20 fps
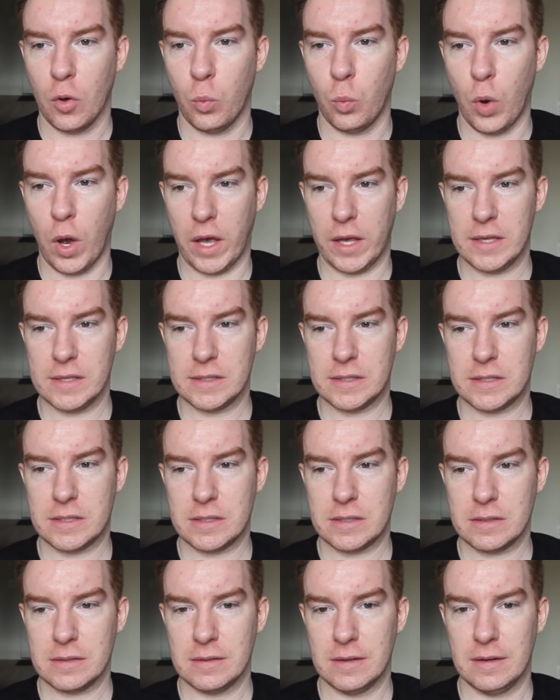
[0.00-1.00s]

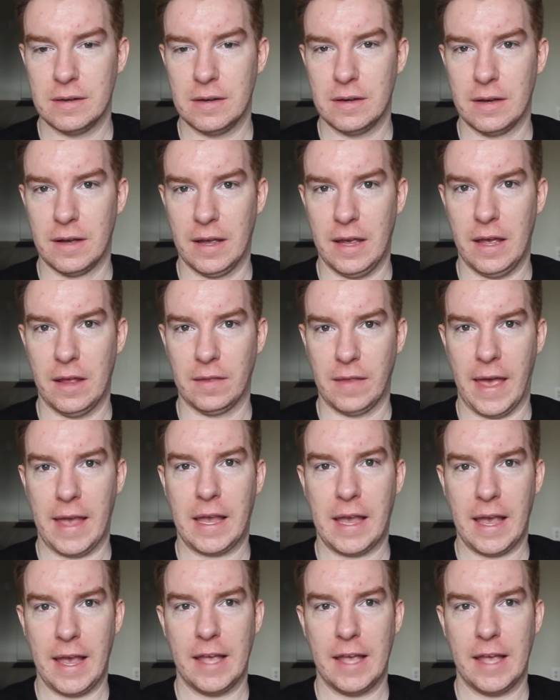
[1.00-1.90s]
was it, like,